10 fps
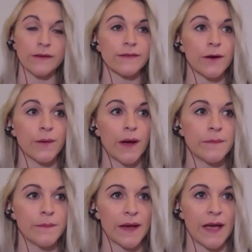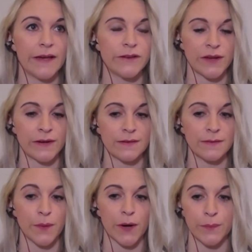Also, um, my
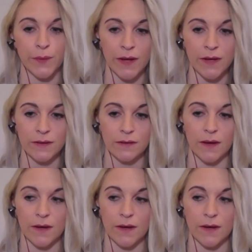hygienist, Barbara,